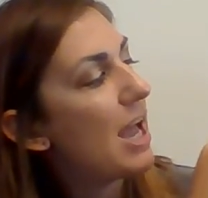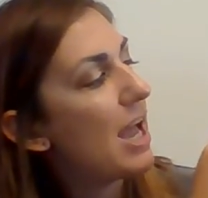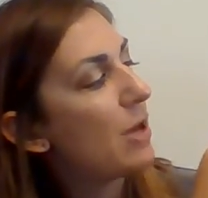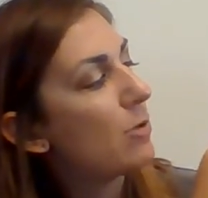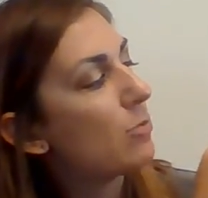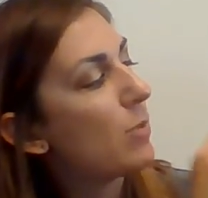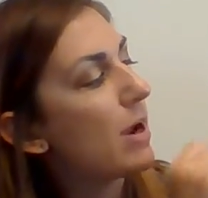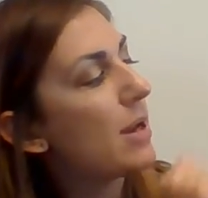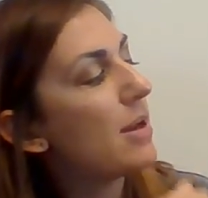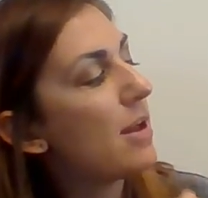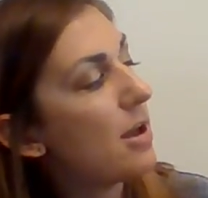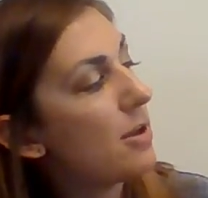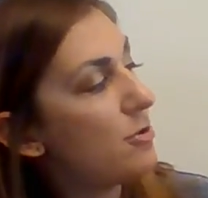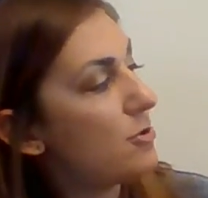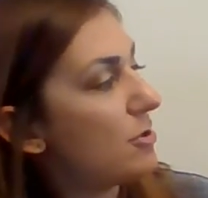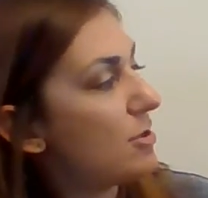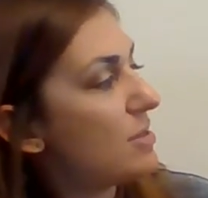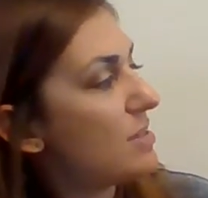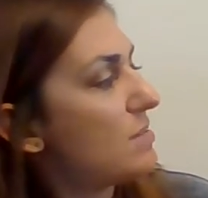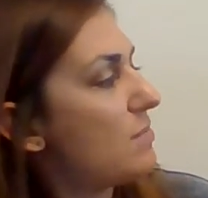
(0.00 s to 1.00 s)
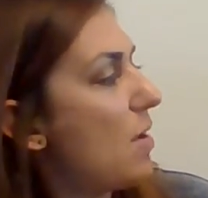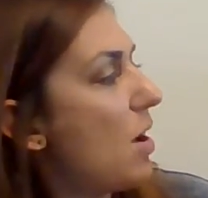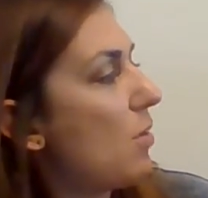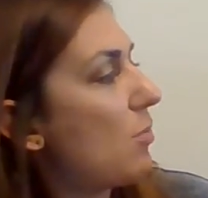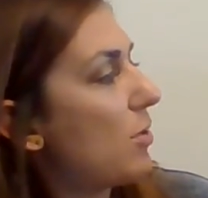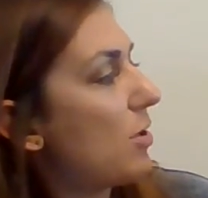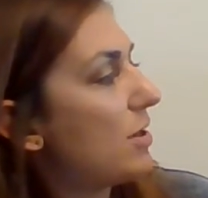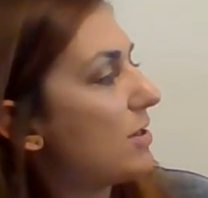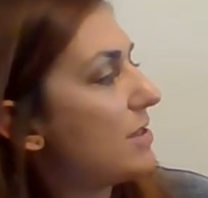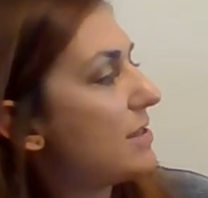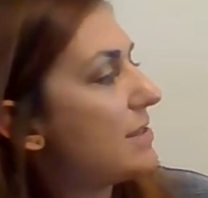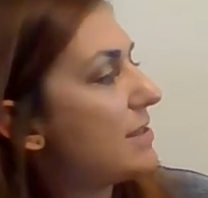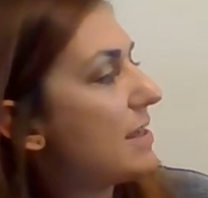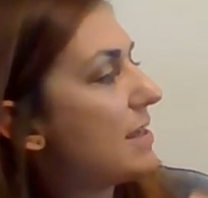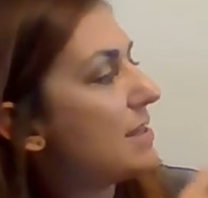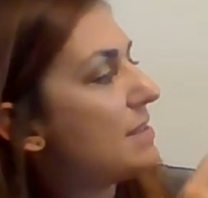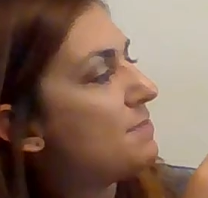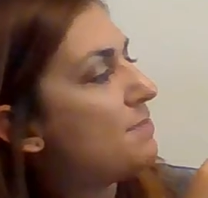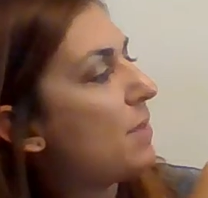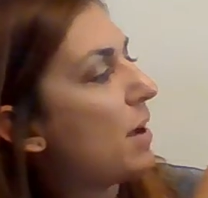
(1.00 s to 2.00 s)
And right under in small words, it
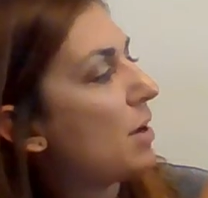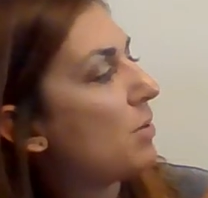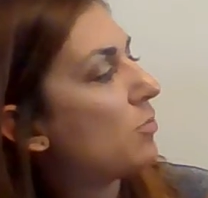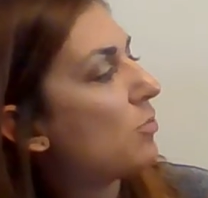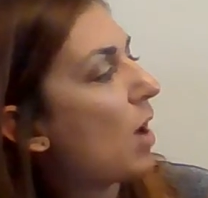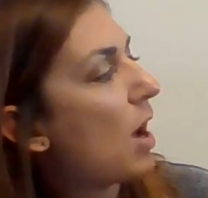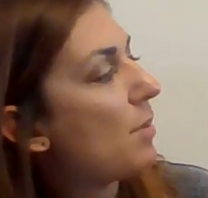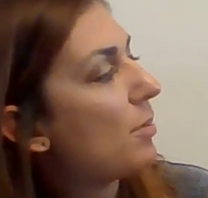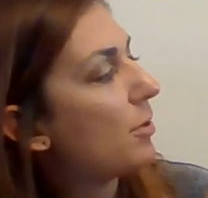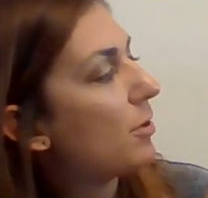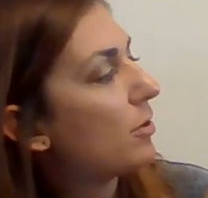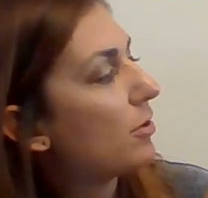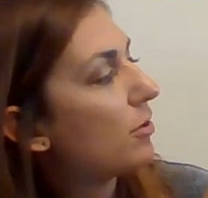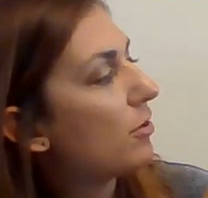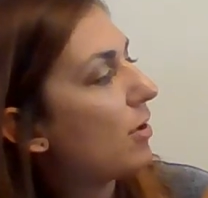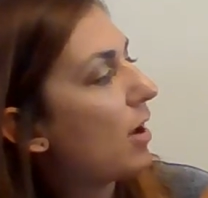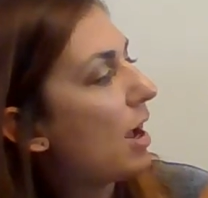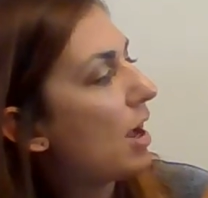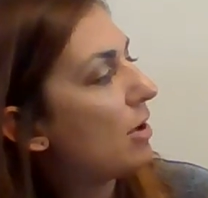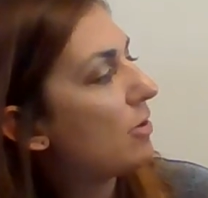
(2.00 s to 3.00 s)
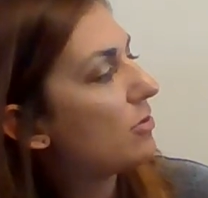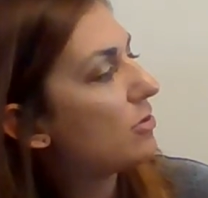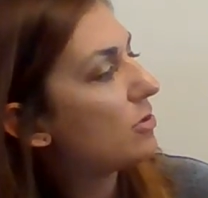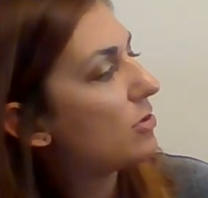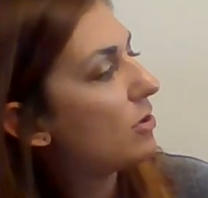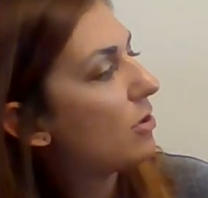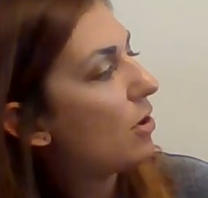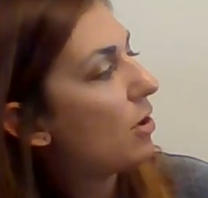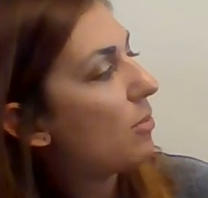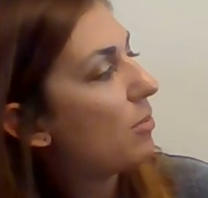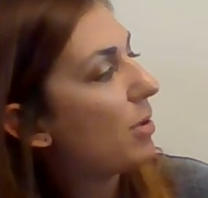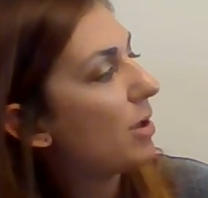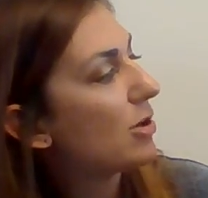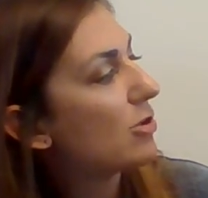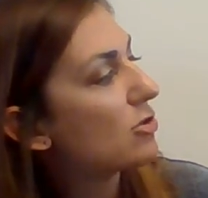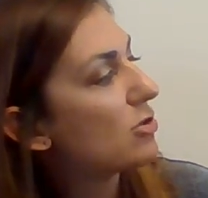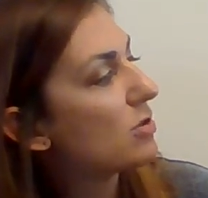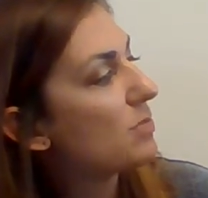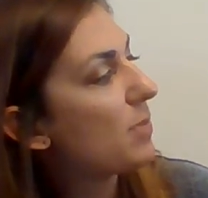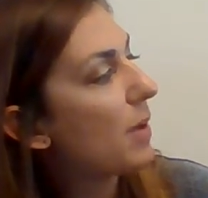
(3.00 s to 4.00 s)
says by Robert Kraus,
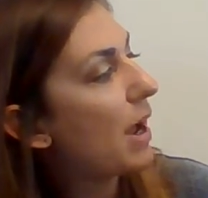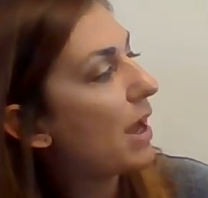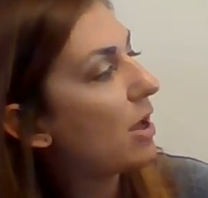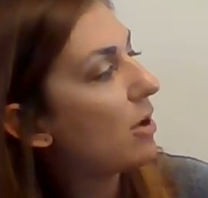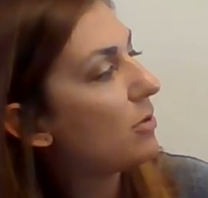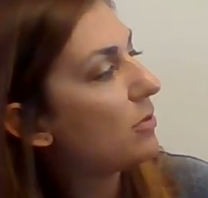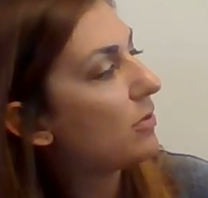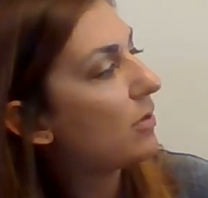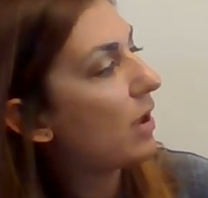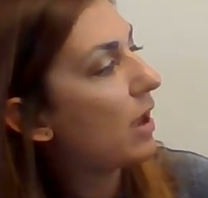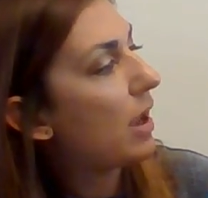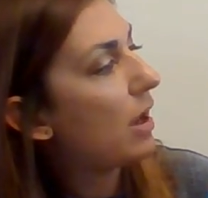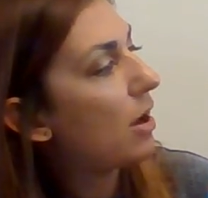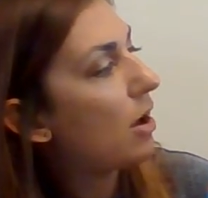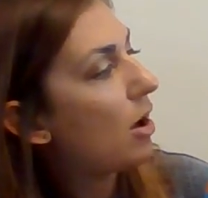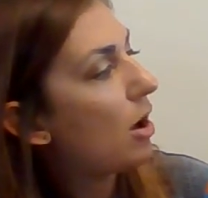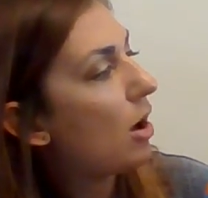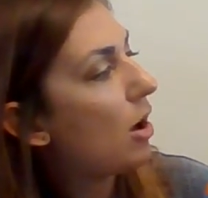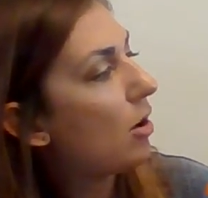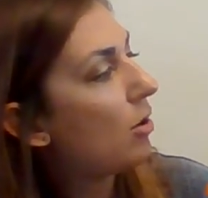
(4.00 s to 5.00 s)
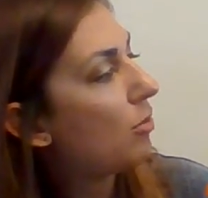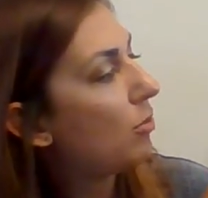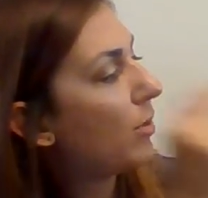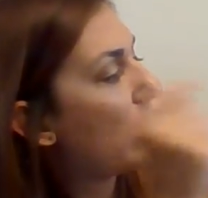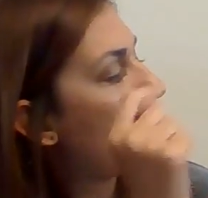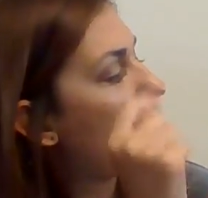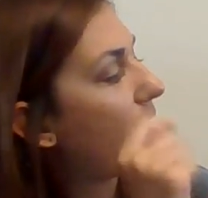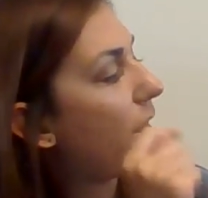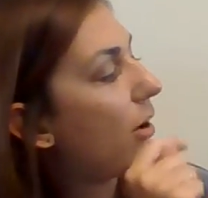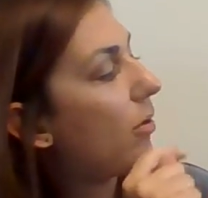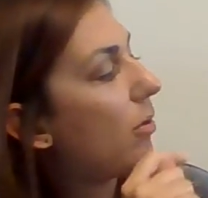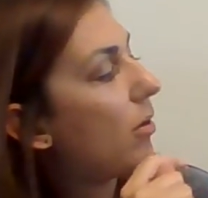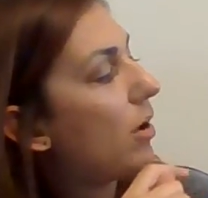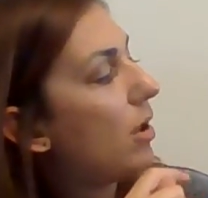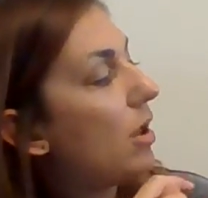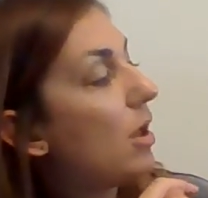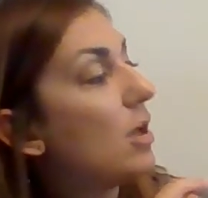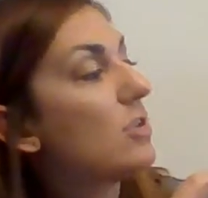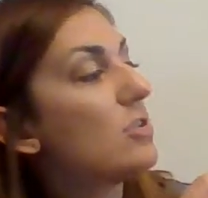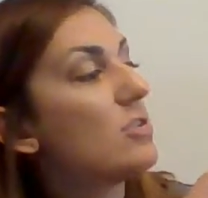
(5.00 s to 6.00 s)
pictures by Jose Origo.
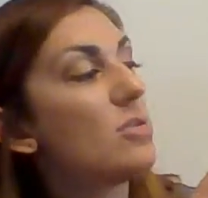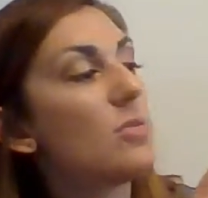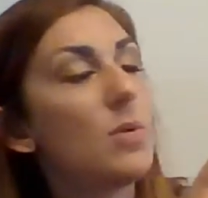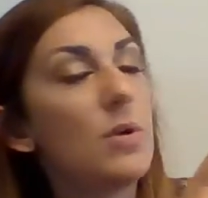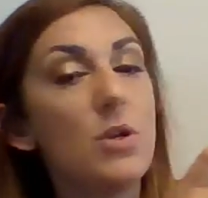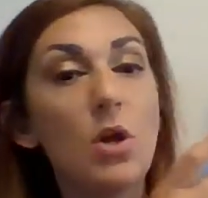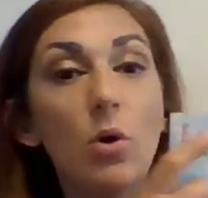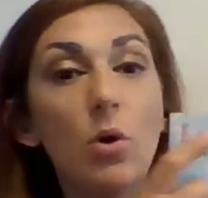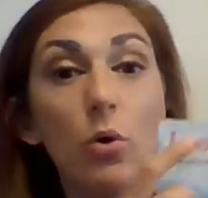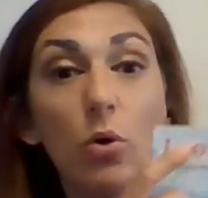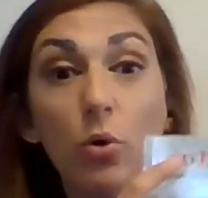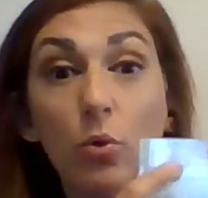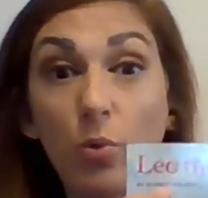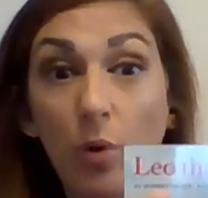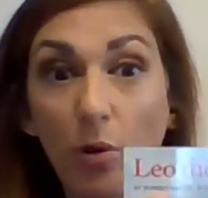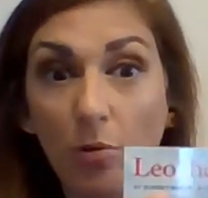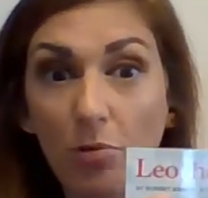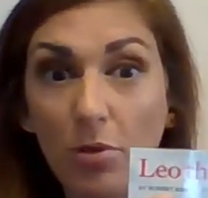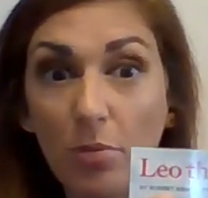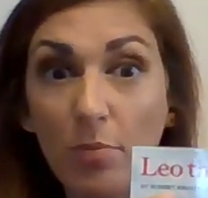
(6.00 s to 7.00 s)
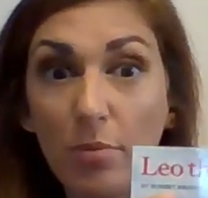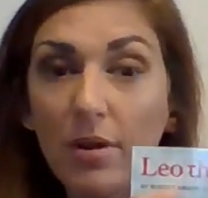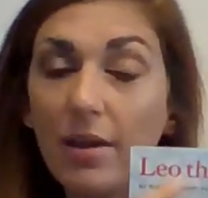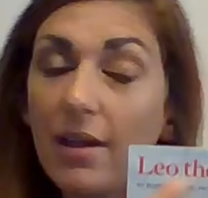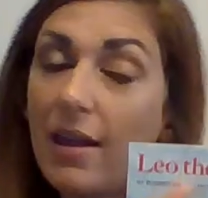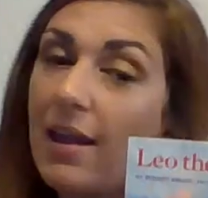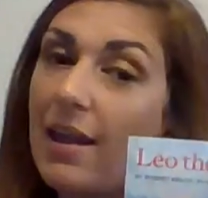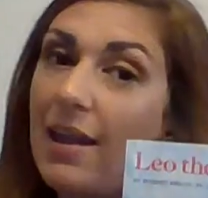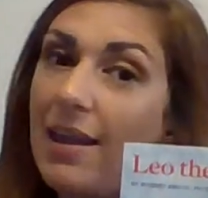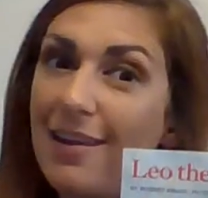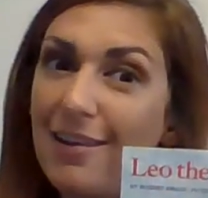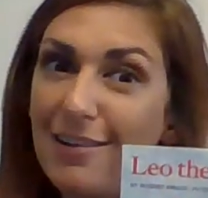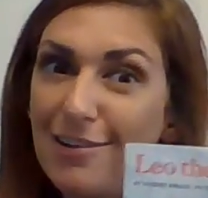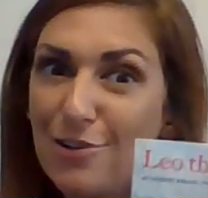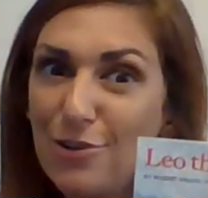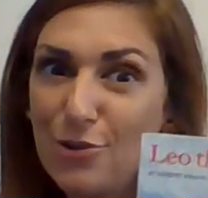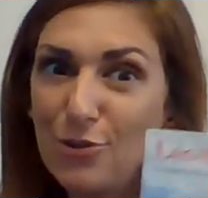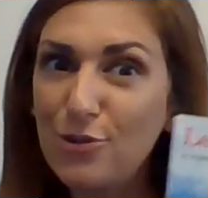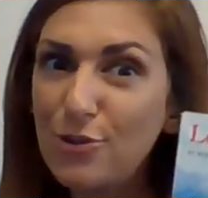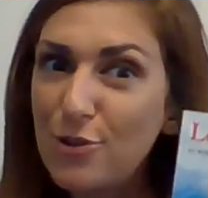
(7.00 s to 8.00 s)
So we know who wrote the book and
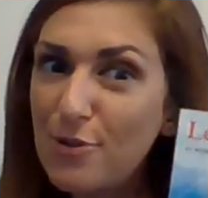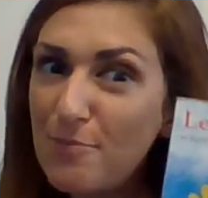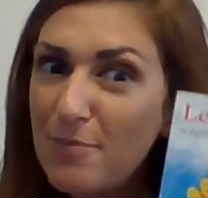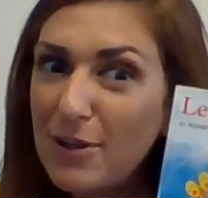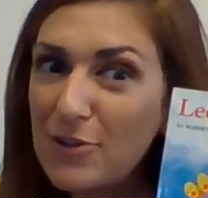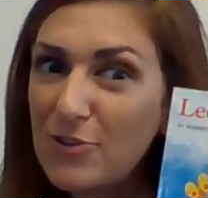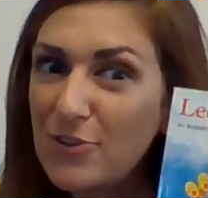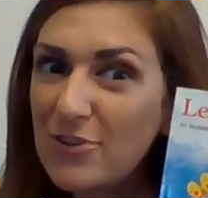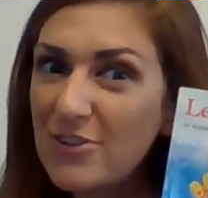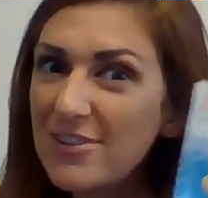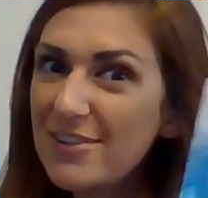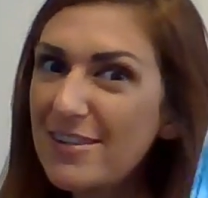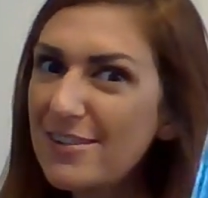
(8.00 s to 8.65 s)
who took the pictures.